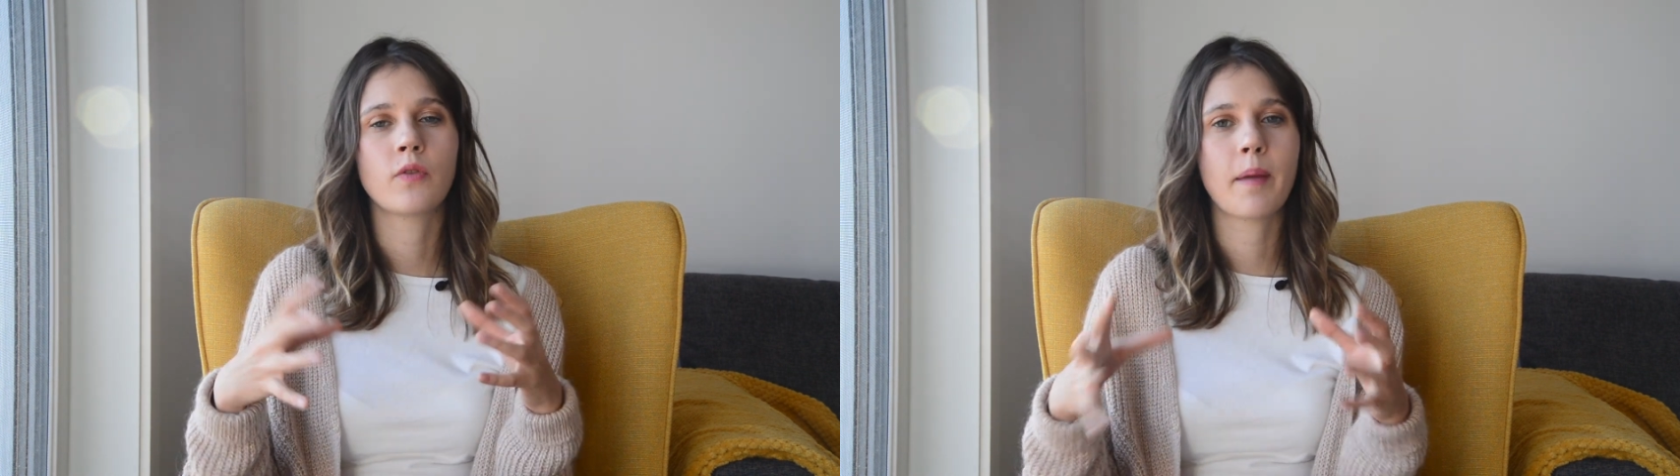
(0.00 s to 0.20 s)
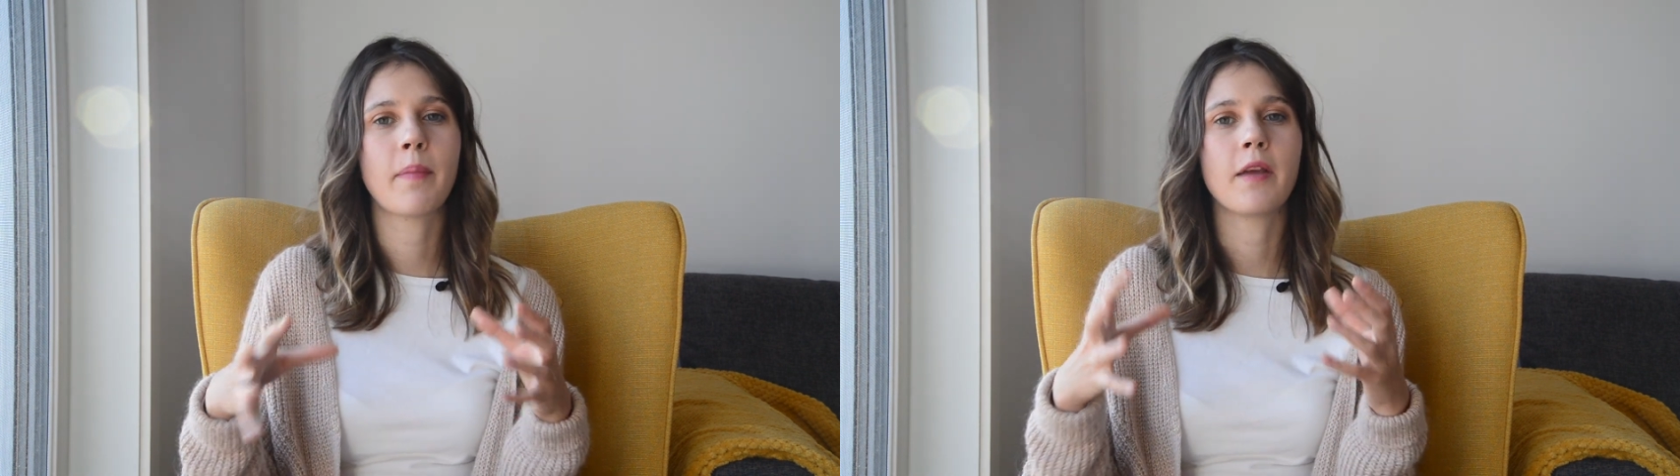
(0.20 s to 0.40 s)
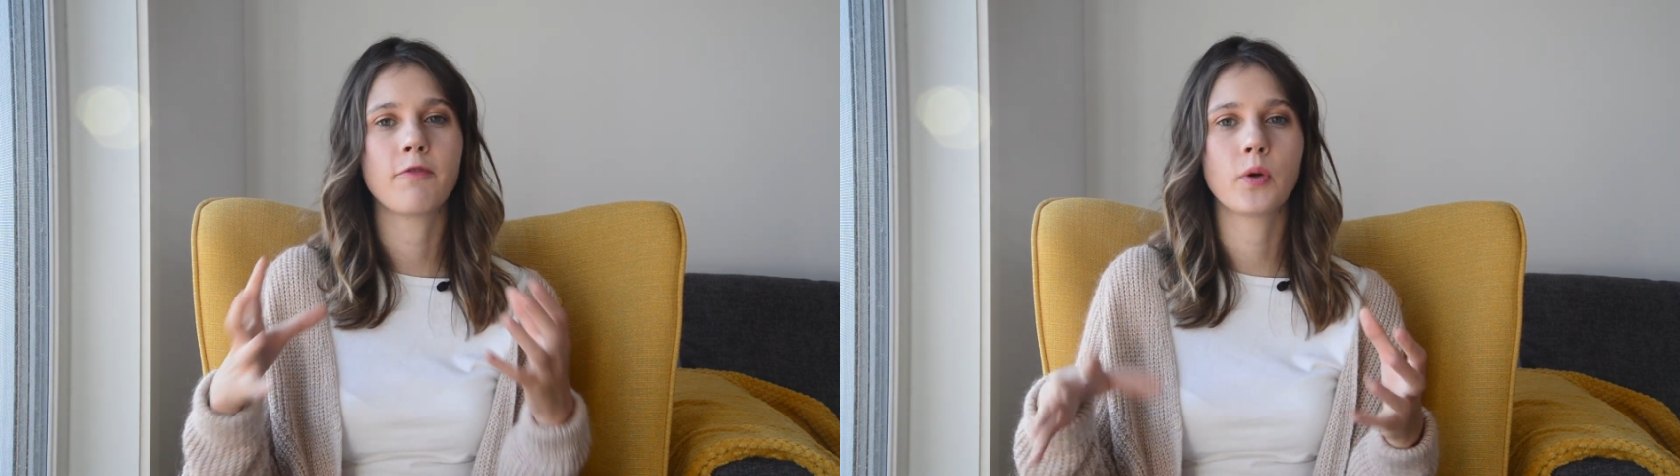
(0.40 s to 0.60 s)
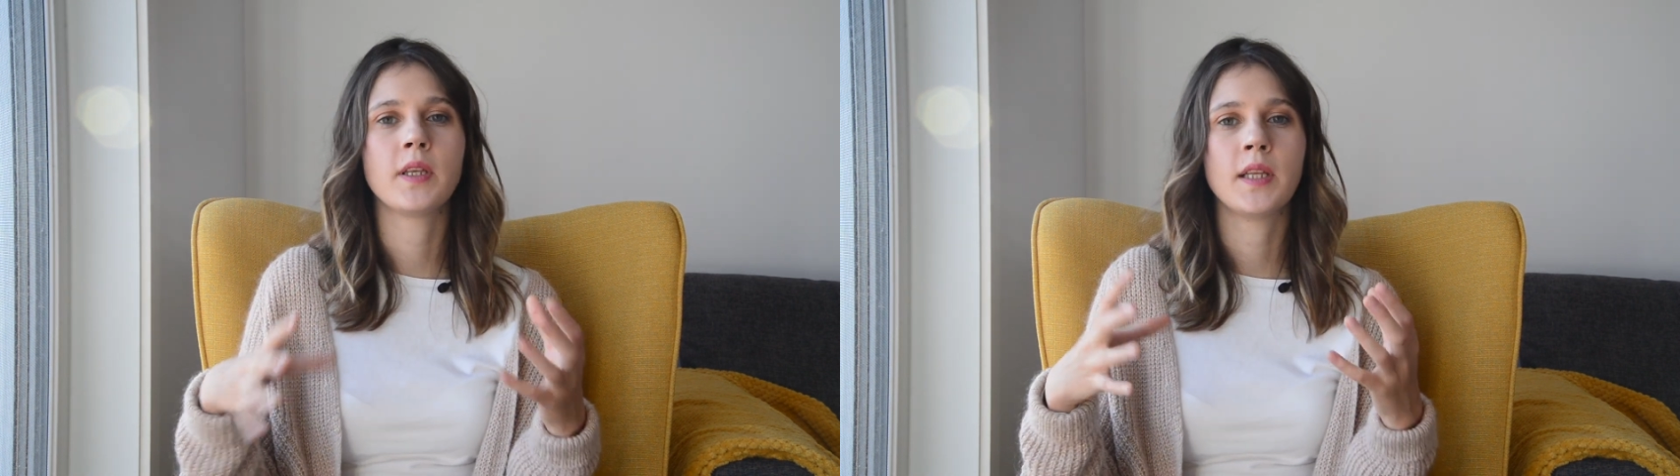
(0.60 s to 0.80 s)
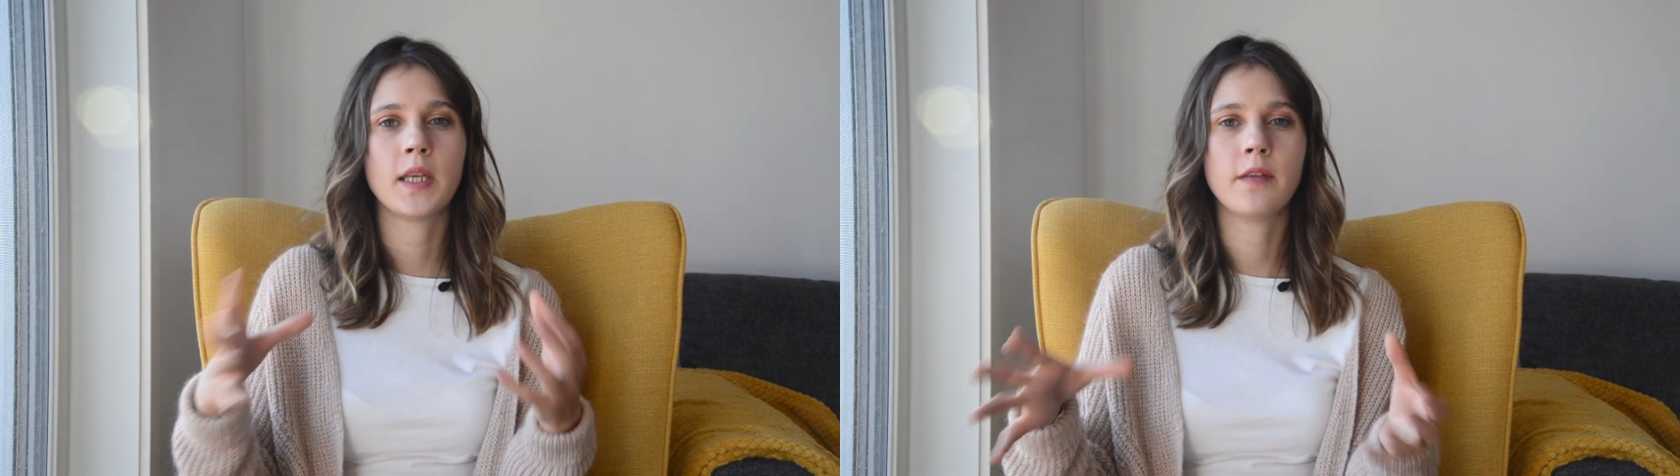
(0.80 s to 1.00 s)
grab my phone
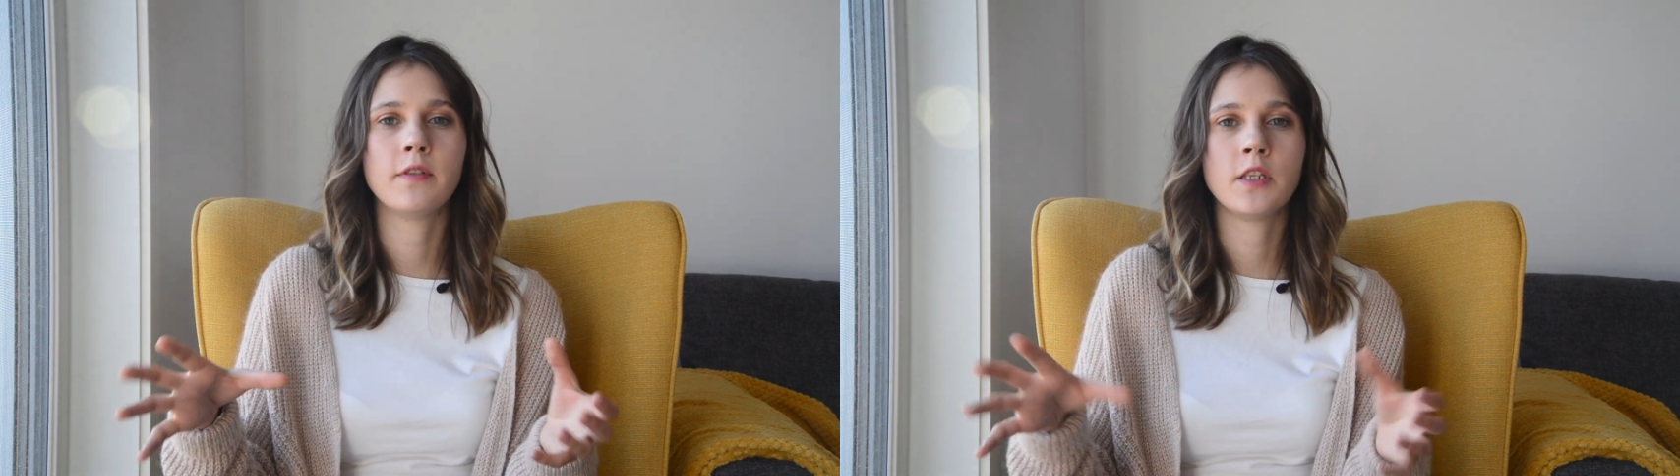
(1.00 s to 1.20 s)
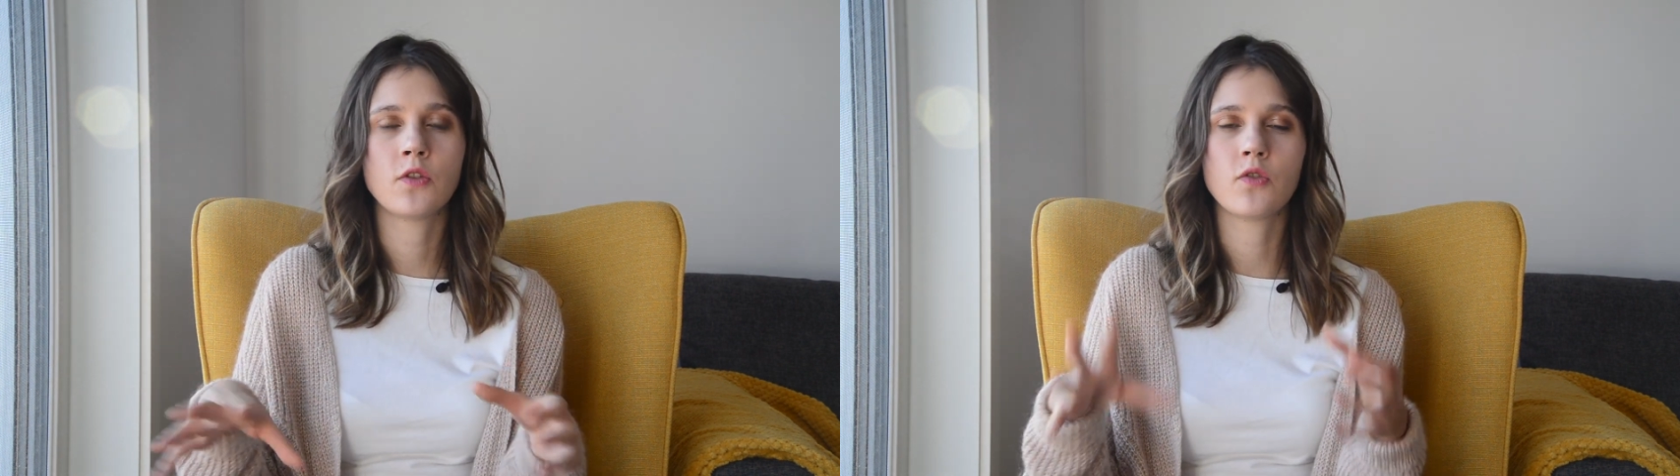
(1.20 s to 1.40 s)
in the evening